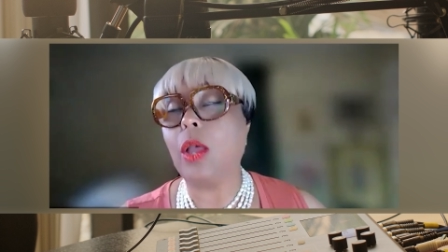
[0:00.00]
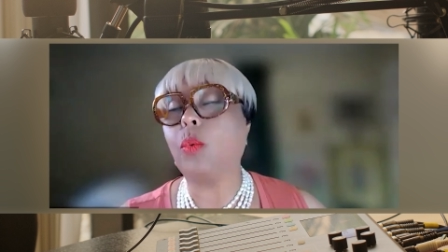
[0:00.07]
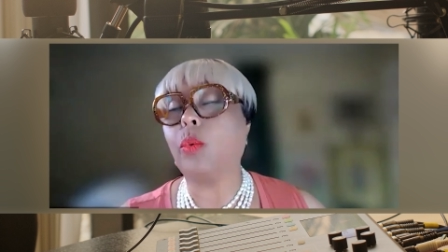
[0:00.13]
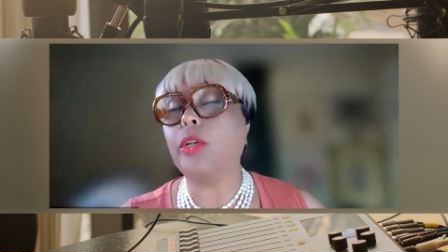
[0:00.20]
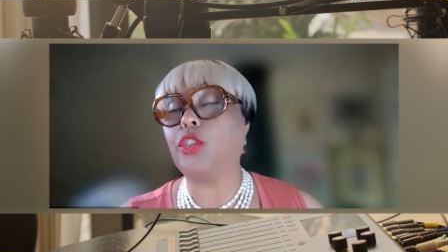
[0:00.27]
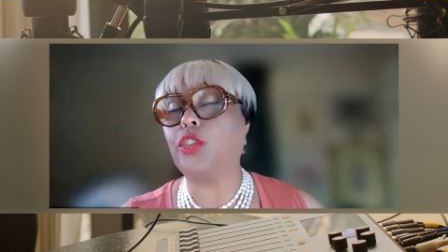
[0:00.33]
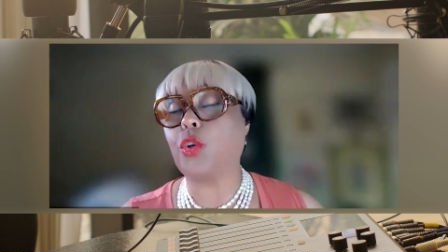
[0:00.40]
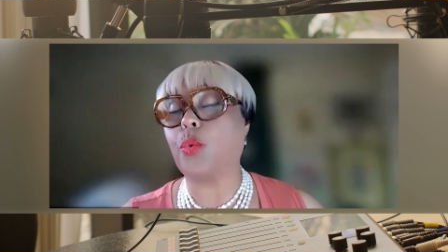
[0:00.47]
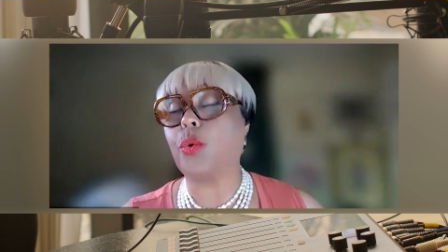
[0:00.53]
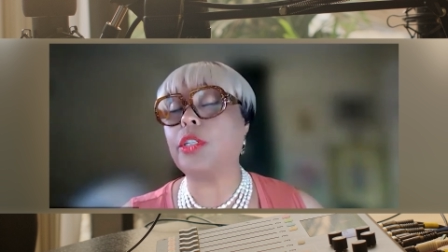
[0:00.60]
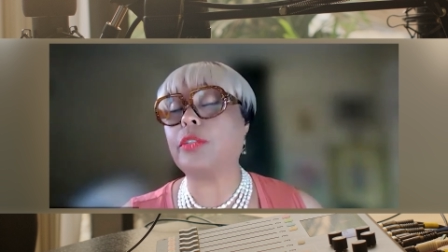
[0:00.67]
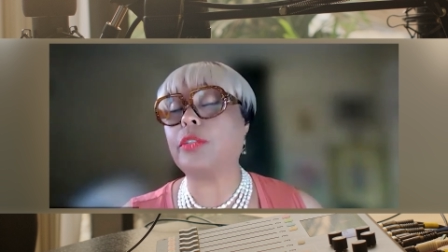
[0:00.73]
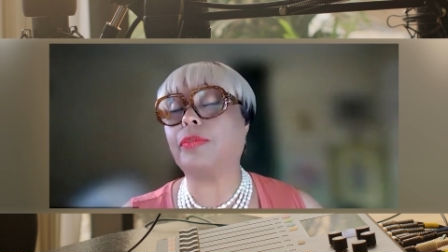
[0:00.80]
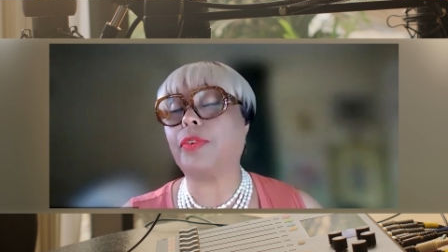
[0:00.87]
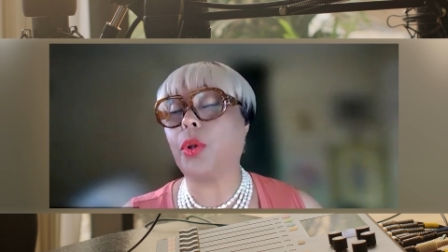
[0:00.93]
When
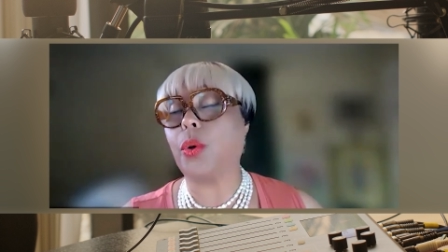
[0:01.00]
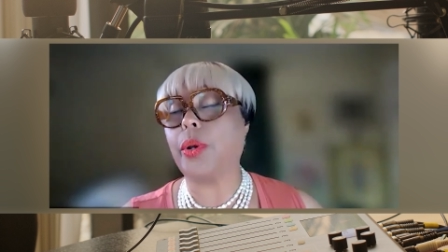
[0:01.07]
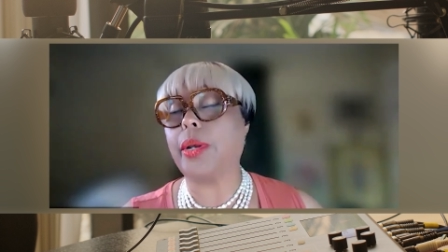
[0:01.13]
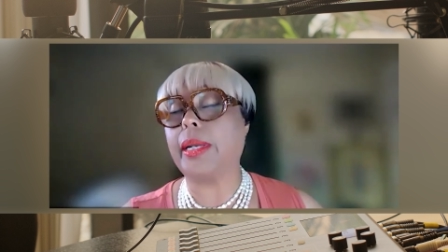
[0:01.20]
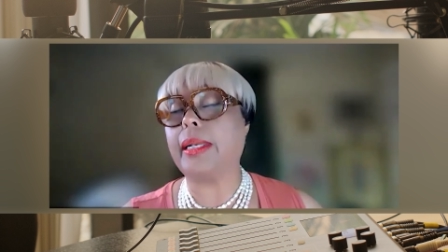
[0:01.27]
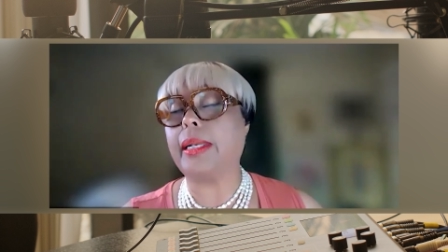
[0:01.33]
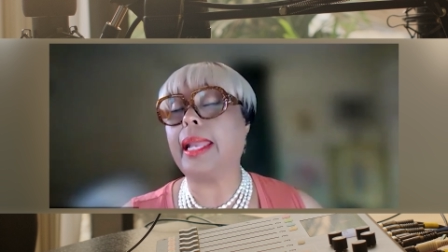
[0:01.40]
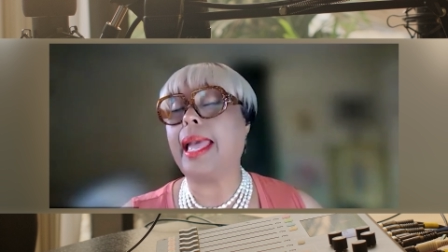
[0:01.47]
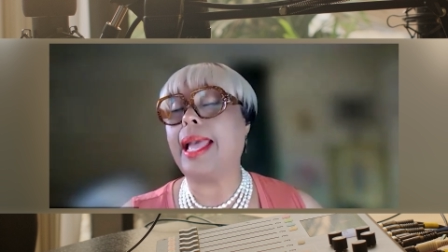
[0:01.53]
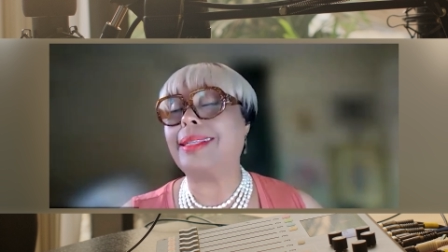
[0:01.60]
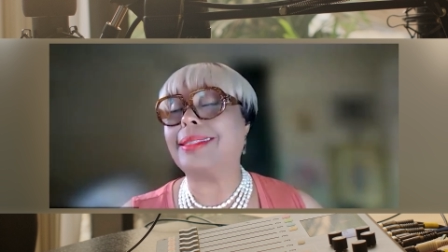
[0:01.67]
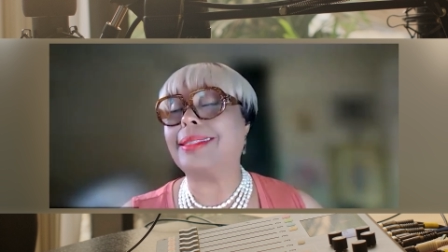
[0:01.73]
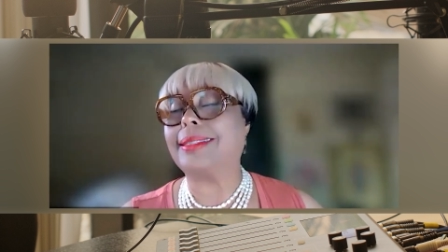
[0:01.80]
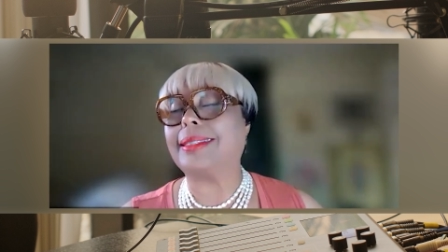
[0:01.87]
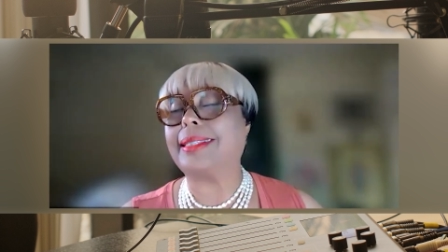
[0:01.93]
George Floyd,
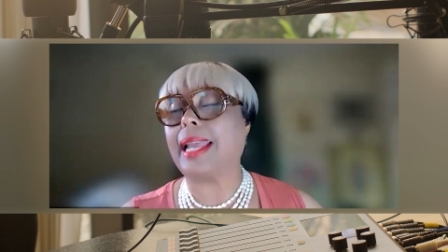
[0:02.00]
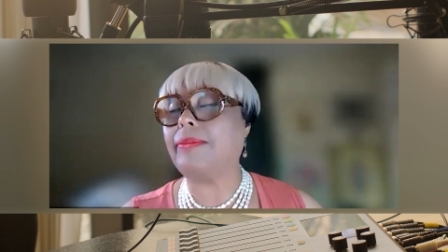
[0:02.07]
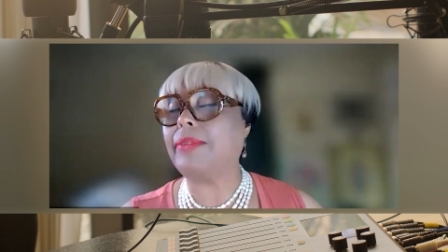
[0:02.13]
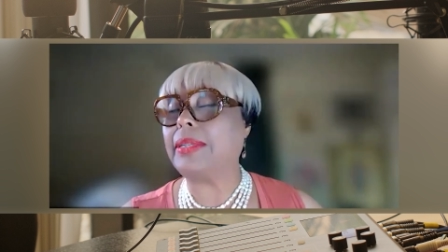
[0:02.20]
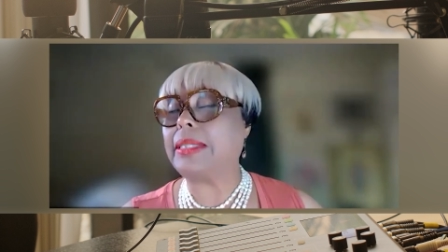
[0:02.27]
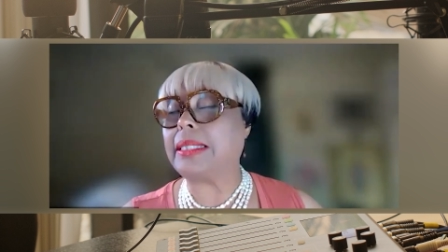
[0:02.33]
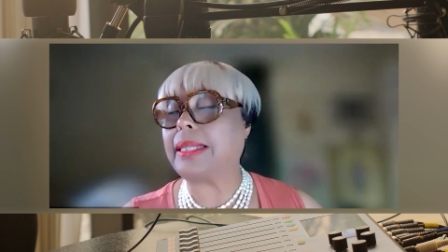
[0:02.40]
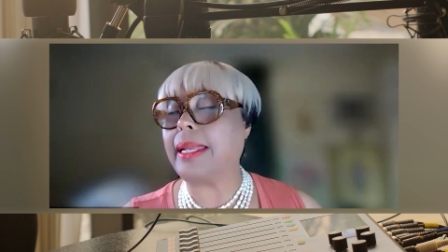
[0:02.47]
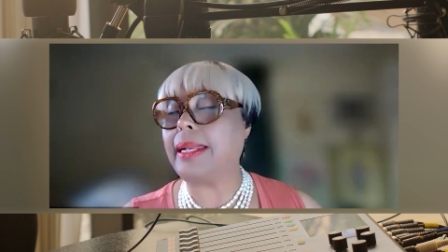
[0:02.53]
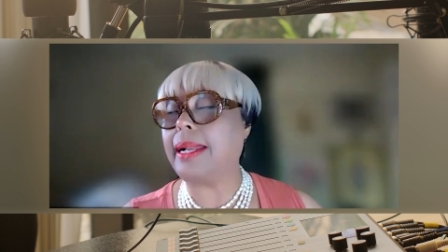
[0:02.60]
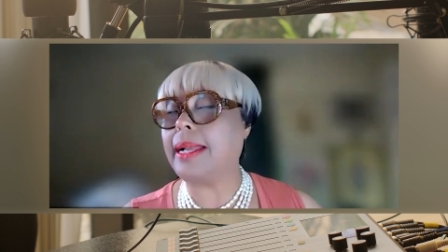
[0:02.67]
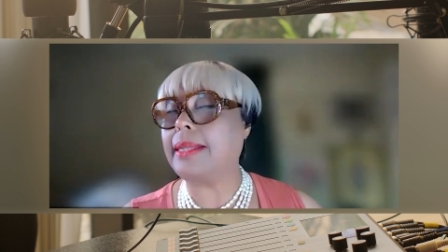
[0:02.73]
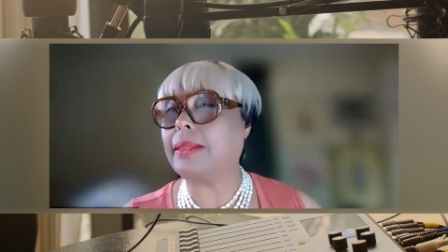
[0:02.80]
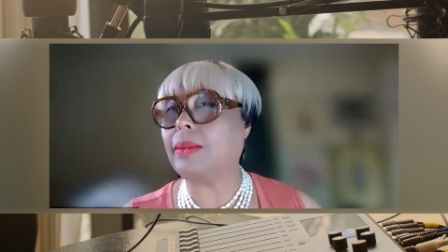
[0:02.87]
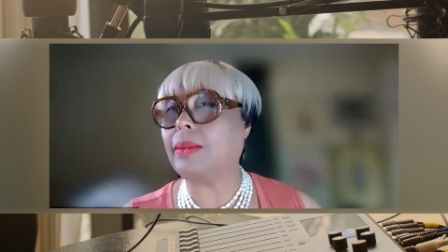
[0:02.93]
as devastating
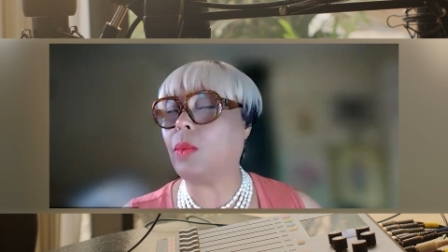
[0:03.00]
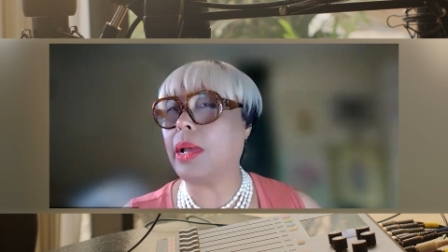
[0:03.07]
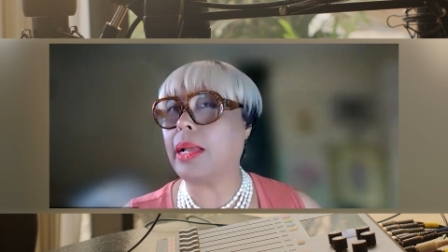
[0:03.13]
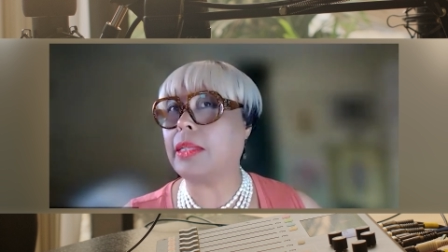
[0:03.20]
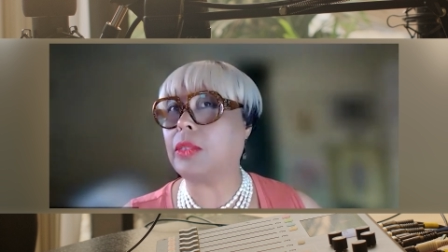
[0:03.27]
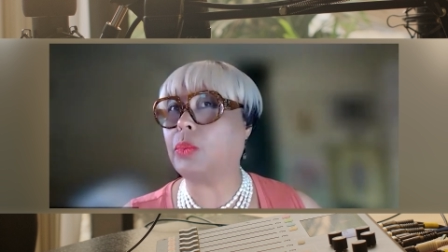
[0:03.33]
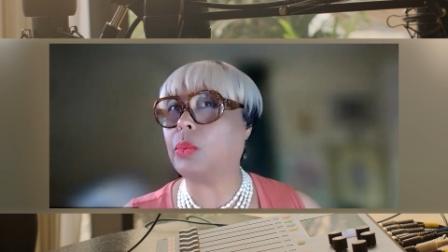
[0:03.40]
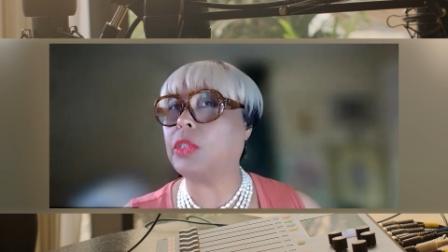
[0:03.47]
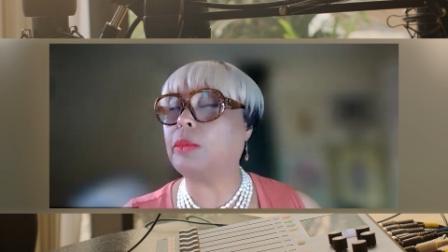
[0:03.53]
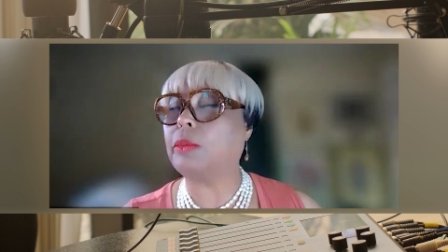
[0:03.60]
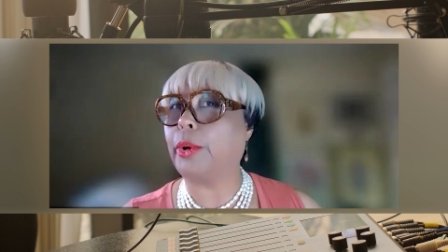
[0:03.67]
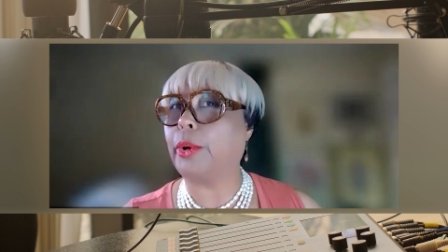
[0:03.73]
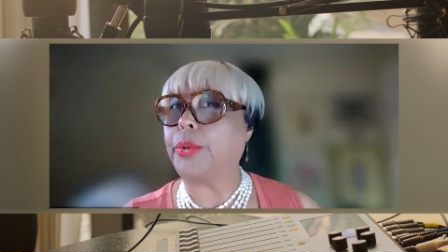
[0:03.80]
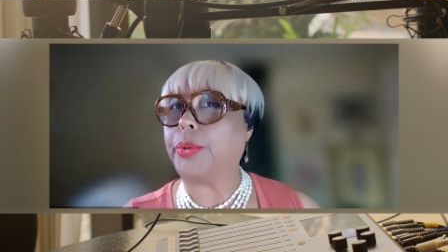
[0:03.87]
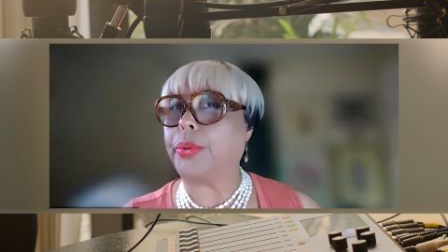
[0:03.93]
as it was, was
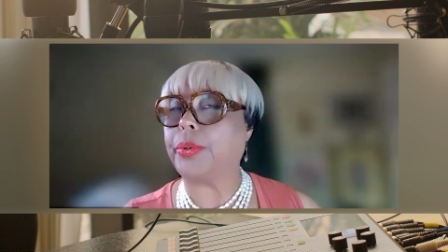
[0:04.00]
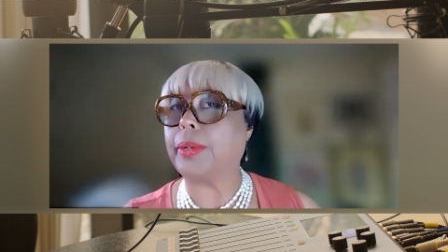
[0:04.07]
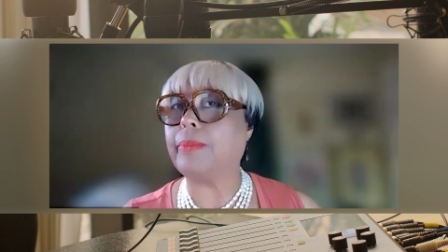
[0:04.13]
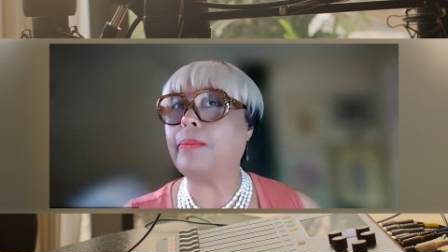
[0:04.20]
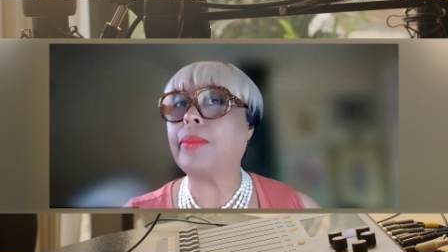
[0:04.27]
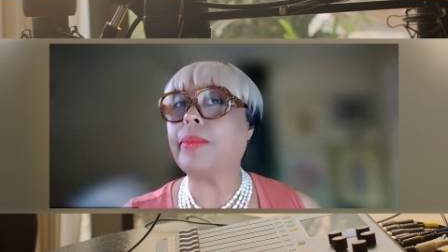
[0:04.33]
murdered,